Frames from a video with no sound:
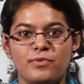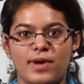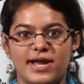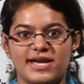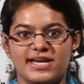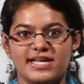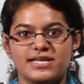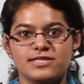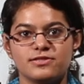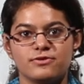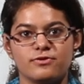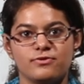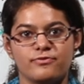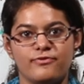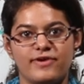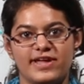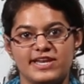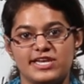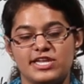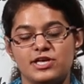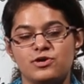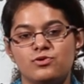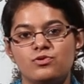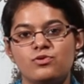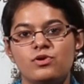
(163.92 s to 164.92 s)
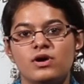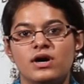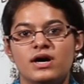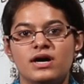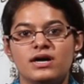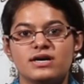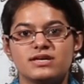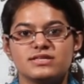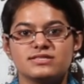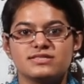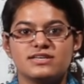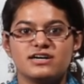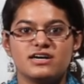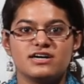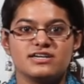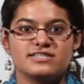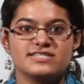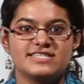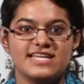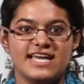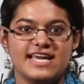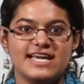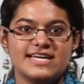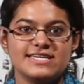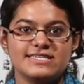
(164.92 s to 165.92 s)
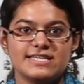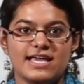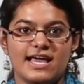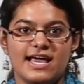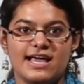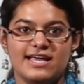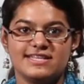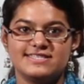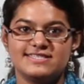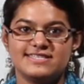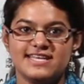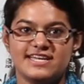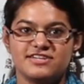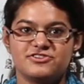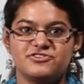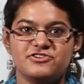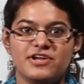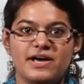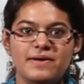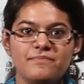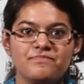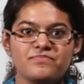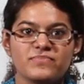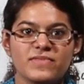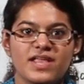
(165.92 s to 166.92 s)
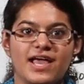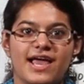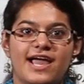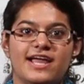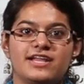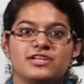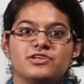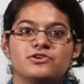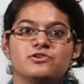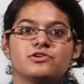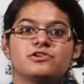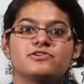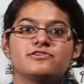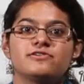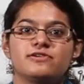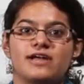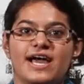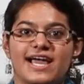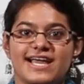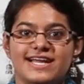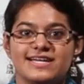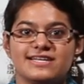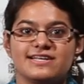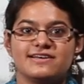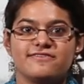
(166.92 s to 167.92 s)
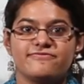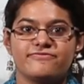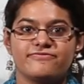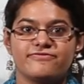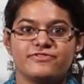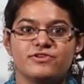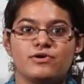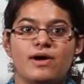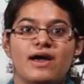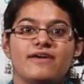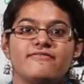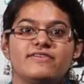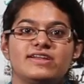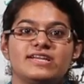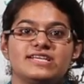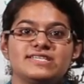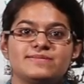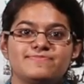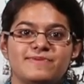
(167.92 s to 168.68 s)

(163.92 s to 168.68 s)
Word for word: wedding, the venue, the date, etc. And you will write if you have any